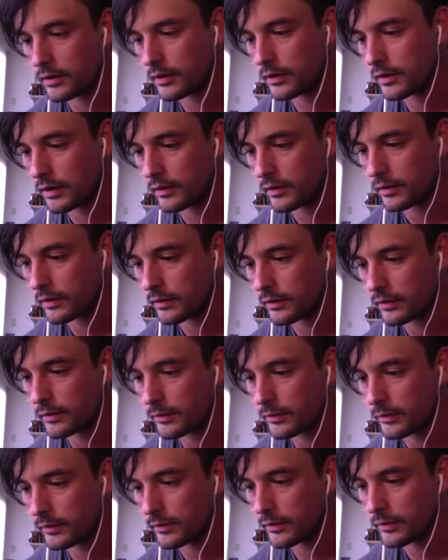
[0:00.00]
uh,
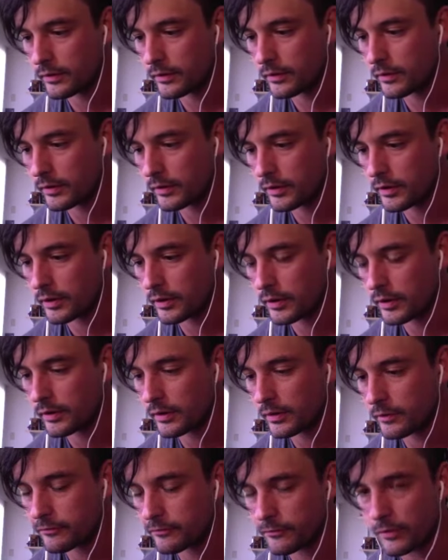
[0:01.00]
uh,
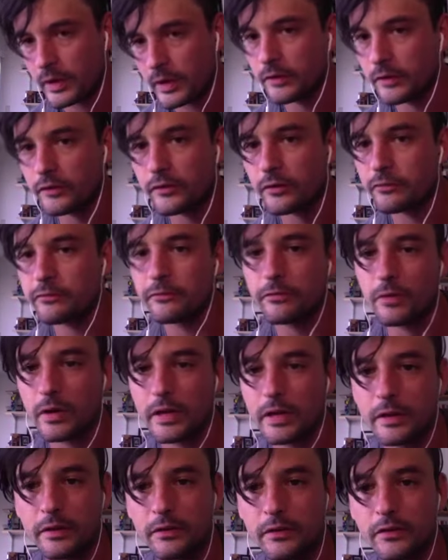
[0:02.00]
friends of
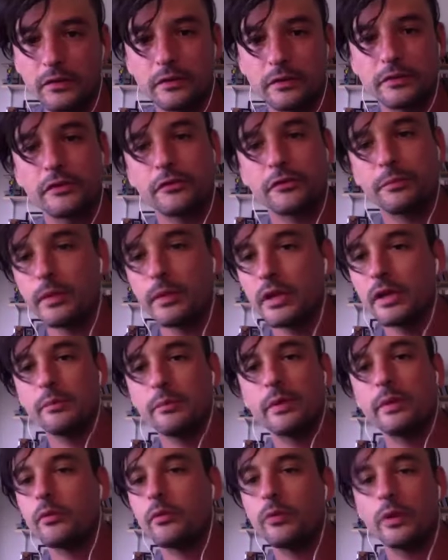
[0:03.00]
friends and just meeting
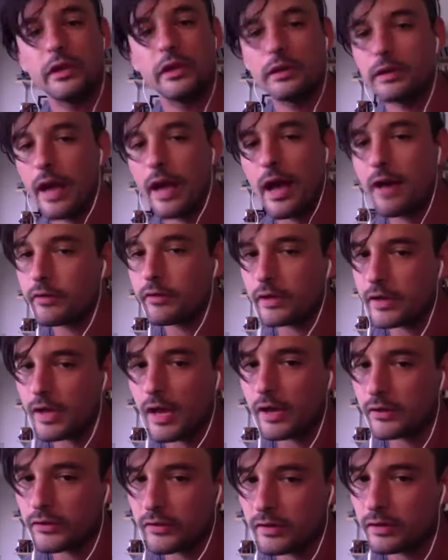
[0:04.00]
people. We didn't have a
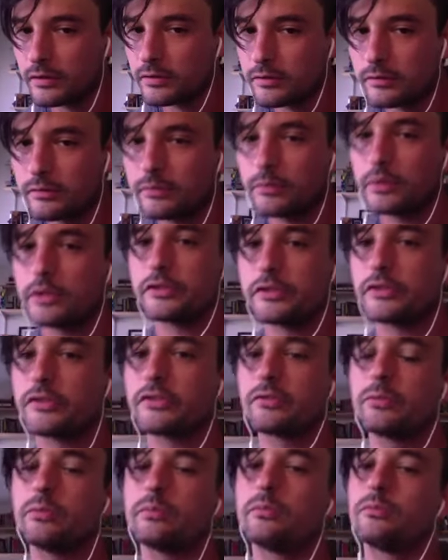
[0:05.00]
casting. We just
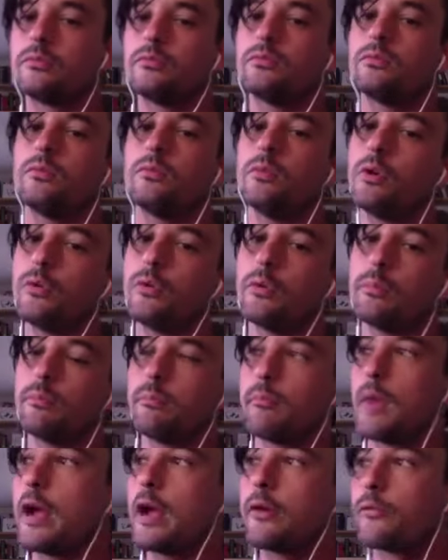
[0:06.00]
we were
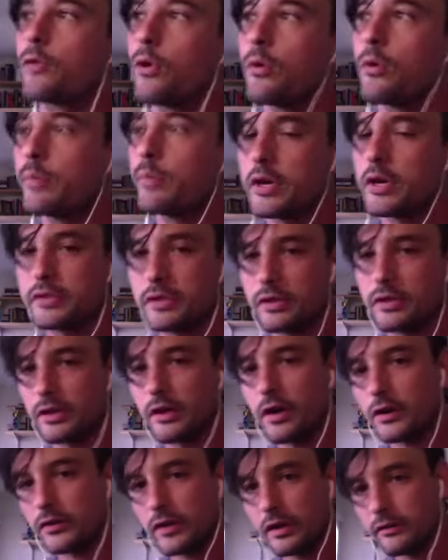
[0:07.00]
micro budget. It
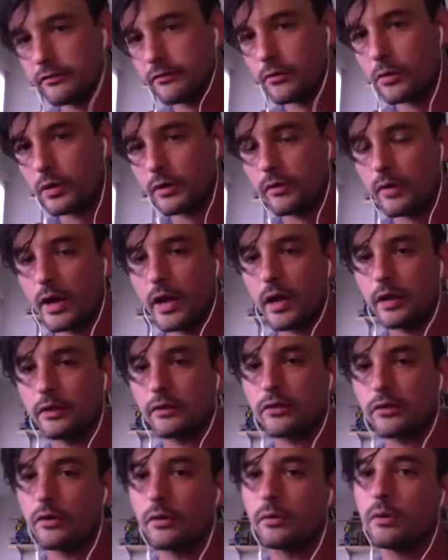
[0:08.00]
cost like four grand.
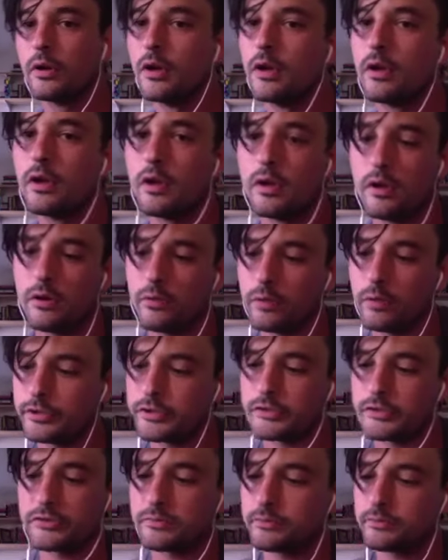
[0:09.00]
So we just